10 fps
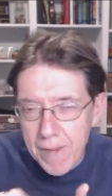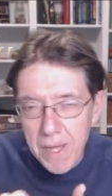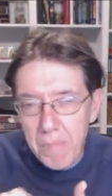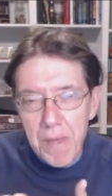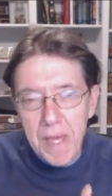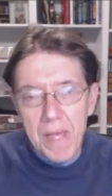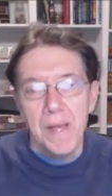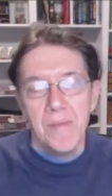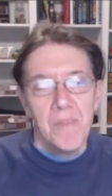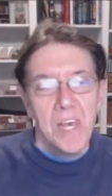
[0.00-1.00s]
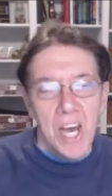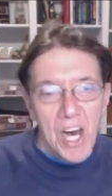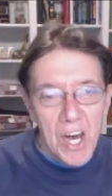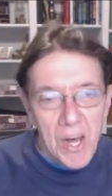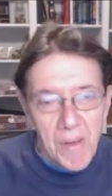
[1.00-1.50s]
look at me.
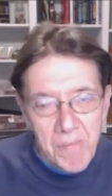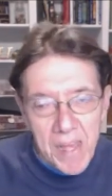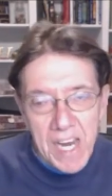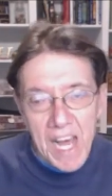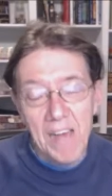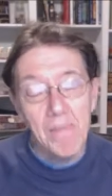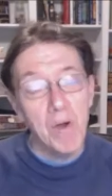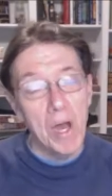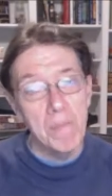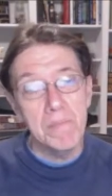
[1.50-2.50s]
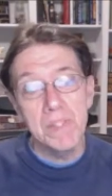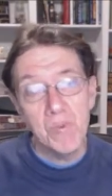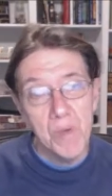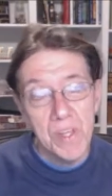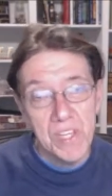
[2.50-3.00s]
Um, and I have
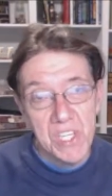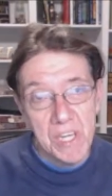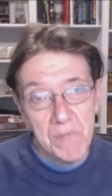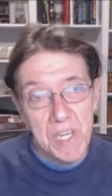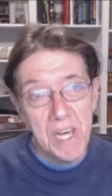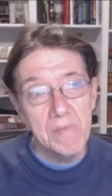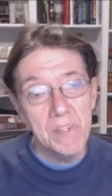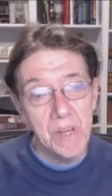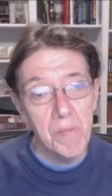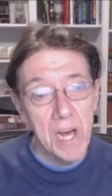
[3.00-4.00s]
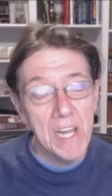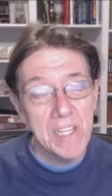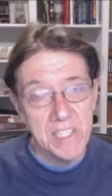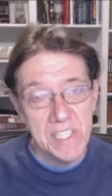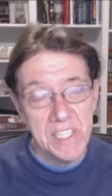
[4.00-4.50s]
problems with sometimes their
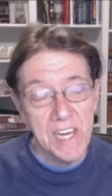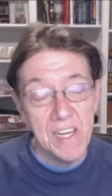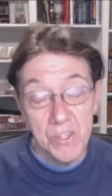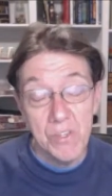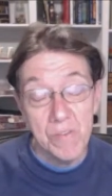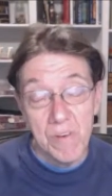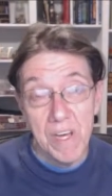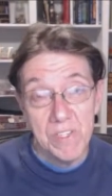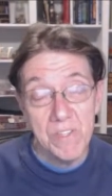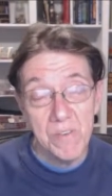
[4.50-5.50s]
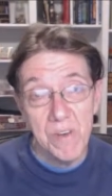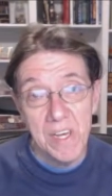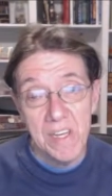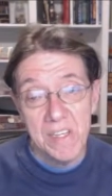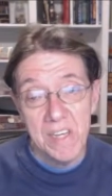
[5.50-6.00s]
policies. I, I do, I do.
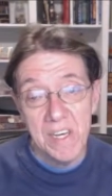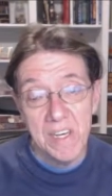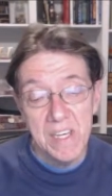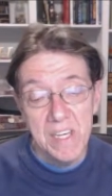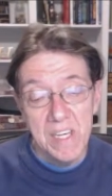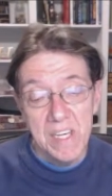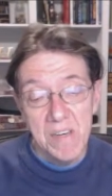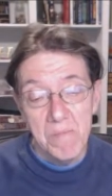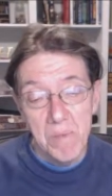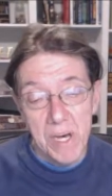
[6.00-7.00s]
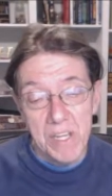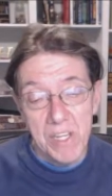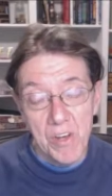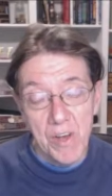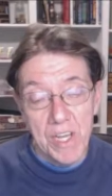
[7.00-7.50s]
And, uh,
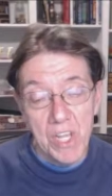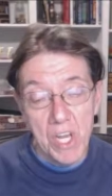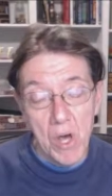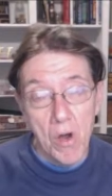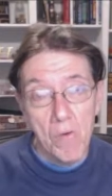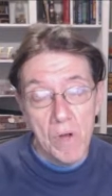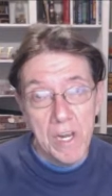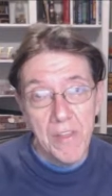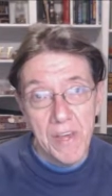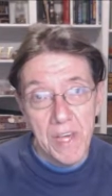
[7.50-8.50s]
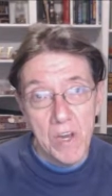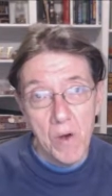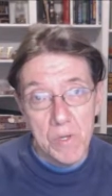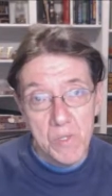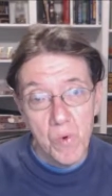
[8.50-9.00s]
but, you know, in the long run, I think it
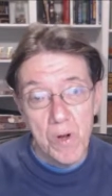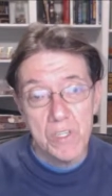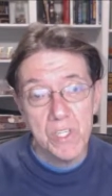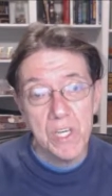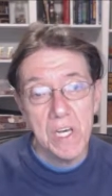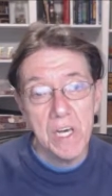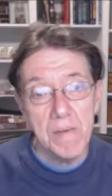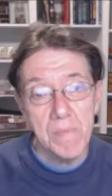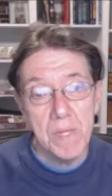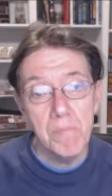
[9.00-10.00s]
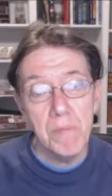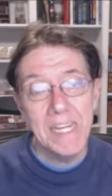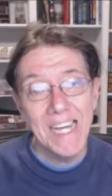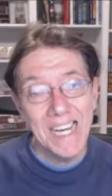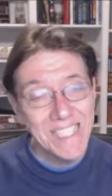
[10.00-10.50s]
always works. Uh,
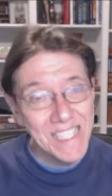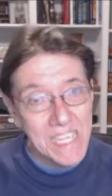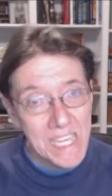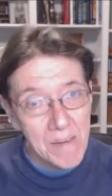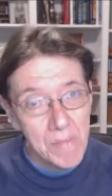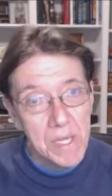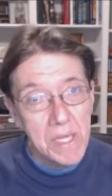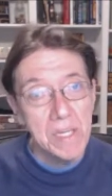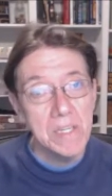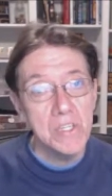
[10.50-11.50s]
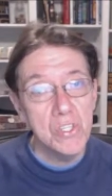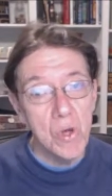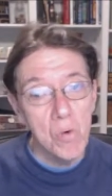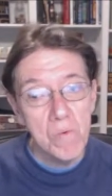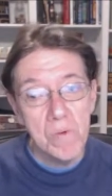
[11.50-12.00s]
be nice to them.
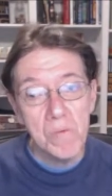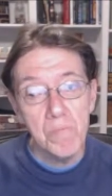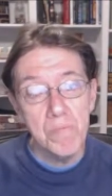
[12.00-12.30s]
Don't